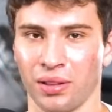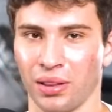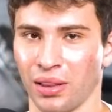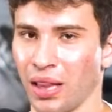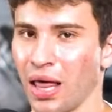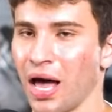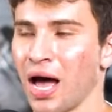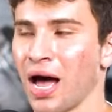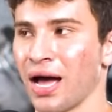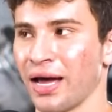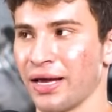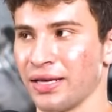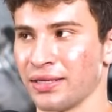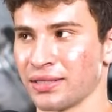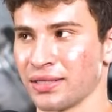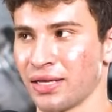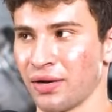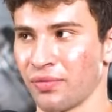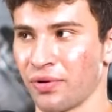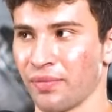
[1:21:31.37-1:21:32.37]

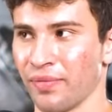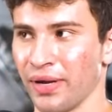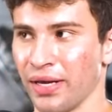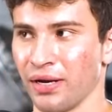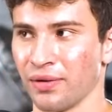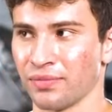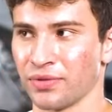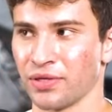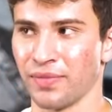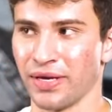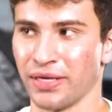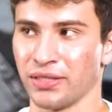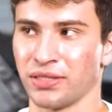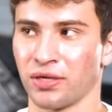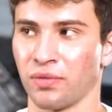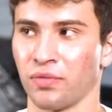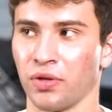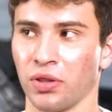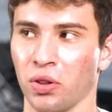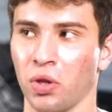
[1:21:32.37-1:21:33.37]
lies that were made up to
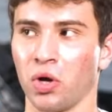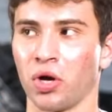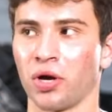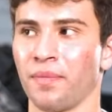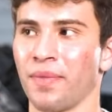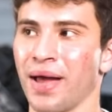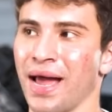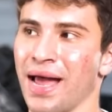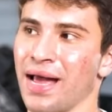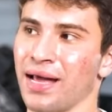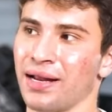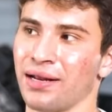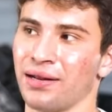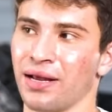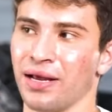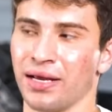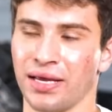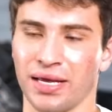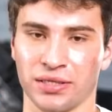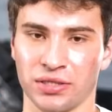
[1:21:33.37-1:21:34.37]
make someone look
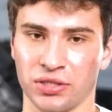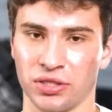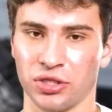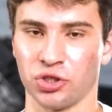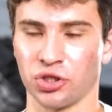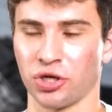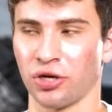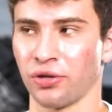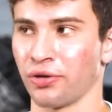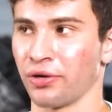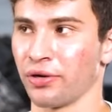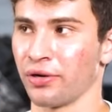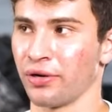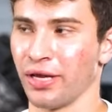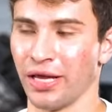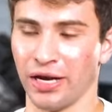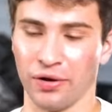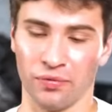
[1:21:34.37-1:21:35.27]
bad against each other,